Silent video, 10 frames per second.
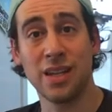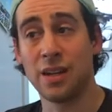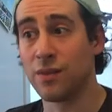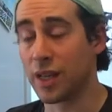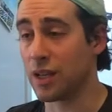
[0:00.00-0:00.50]

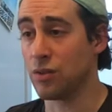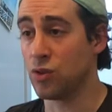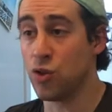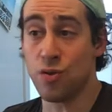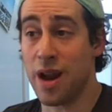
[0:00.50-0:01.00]
did of like a
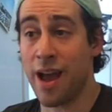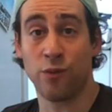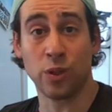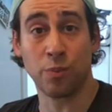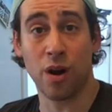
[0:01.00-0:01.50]
two and a
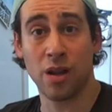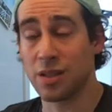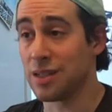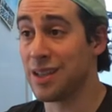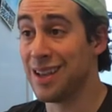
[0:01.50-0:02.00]
half week
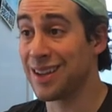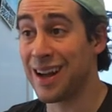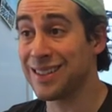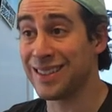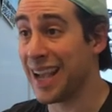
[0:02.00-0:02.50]
process
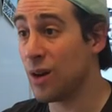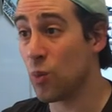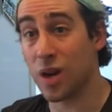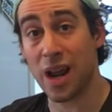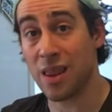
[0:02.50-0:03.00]
cuts
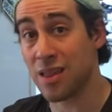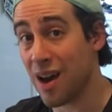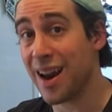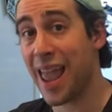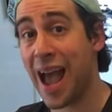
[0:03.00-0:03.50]
down what I
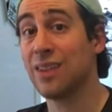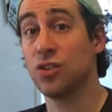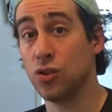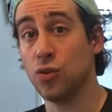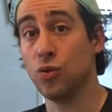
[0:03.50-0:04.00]
thought I had
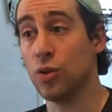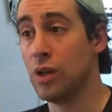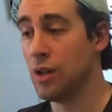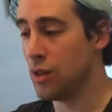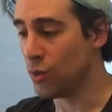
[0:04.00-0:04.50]
to do
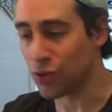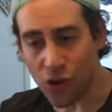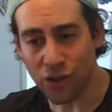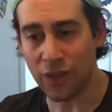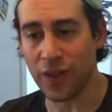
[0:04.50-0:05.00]
those
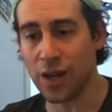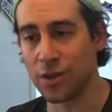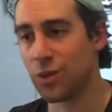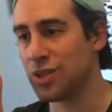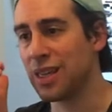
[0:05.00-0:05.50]
early
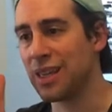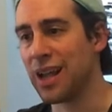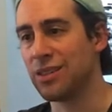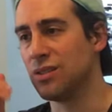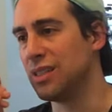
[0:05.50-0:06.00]
videos, I was thinking
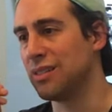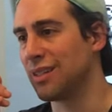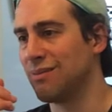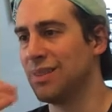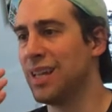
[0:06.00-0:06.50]
I had to delete,
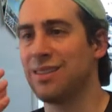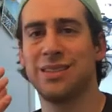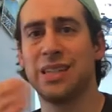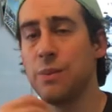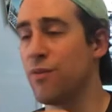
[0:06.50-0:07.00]
like, let it
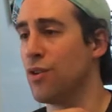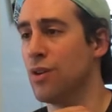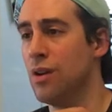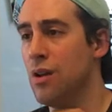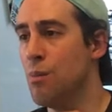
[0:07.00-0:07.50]
steep
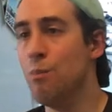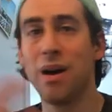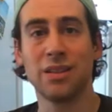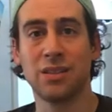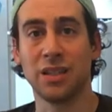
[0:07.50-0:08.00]
for
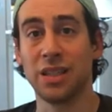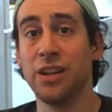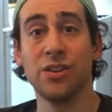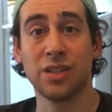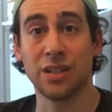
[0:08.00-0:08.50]
months to
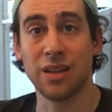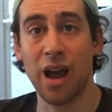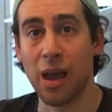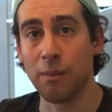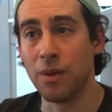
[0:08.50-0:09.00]
years at a
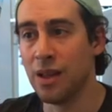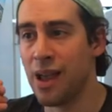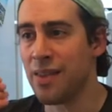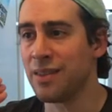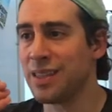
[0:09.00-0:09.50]
time,
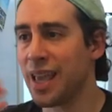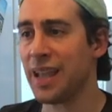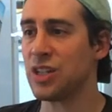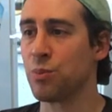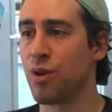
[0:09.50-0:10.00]
and that the
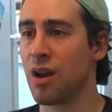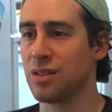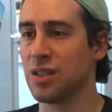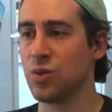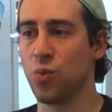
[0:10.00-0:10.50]
aging
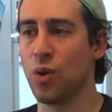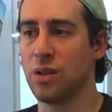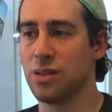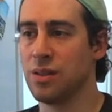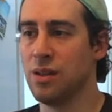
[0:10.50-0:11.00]
process
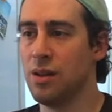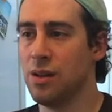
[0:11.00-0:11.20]
was